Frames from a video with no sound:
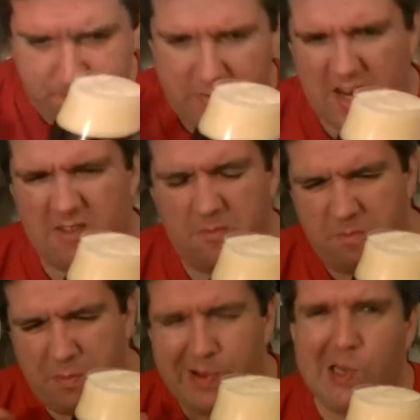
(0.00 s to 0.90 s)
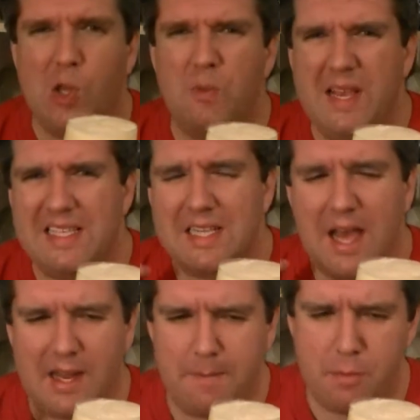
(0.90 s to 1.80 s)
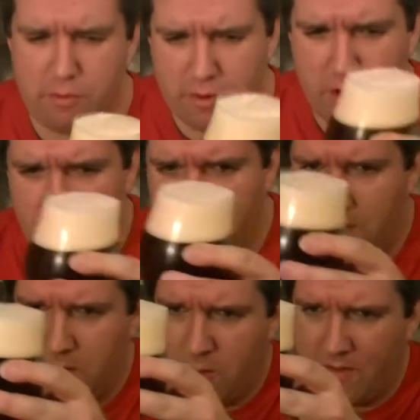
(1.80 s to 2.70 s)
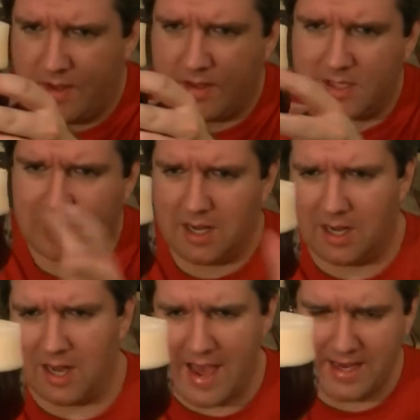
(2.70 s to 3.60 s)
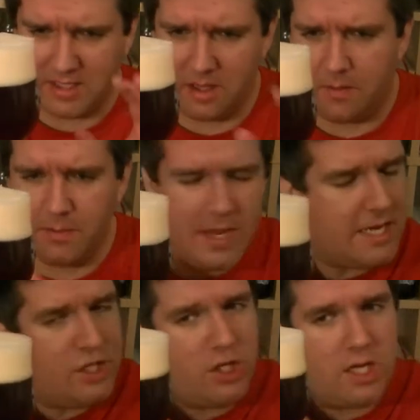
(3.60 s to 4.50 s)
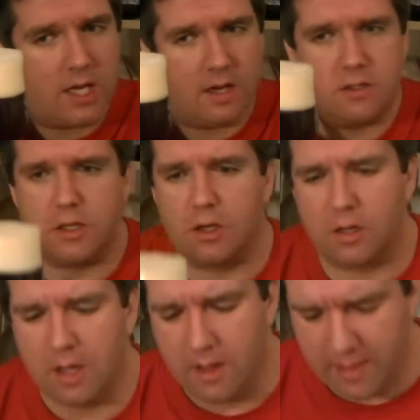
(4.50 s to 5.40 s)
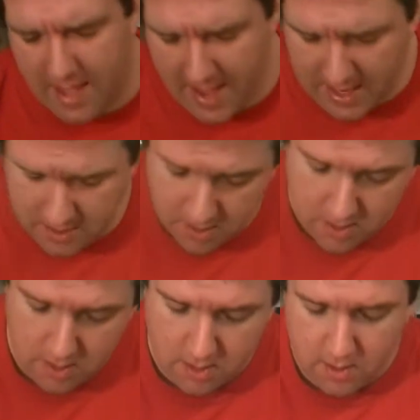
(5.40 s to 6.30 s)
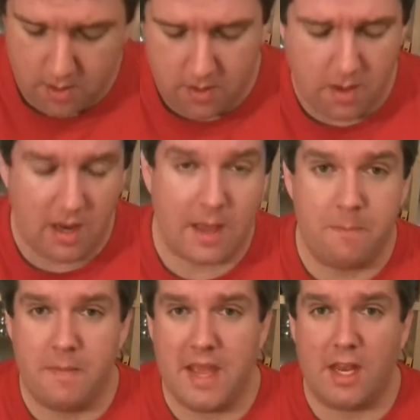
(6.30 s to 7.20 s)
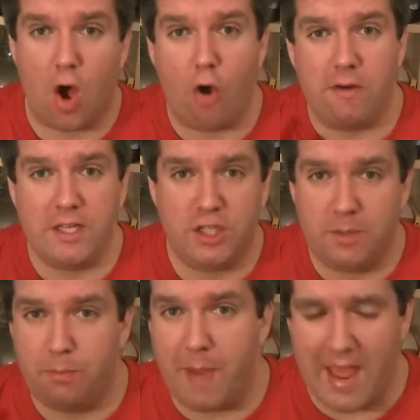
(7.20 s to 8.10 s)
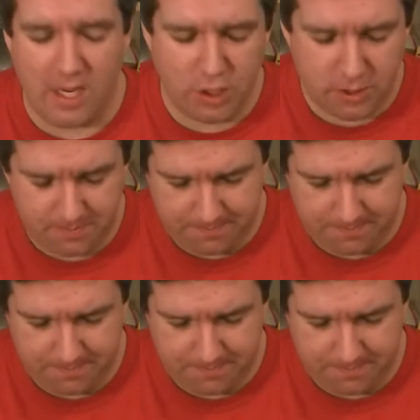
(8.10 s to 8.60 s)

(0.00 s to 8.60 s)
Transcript: kind of plummy, slightly maroon with a lighter peachy kind of tone. The head, like a mid-orangey beige.